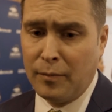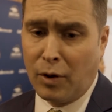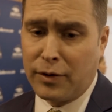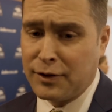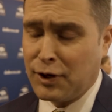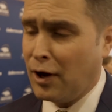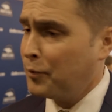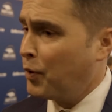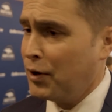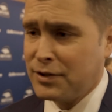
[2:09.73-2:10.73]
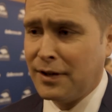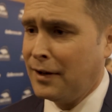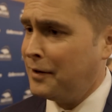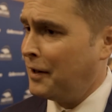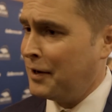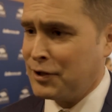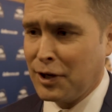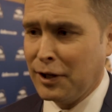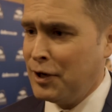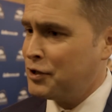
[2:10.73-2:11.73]
both as a young person and, as a
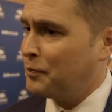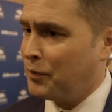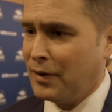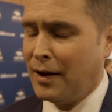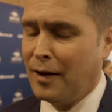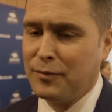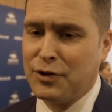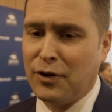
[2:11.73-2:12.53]
collegiate um,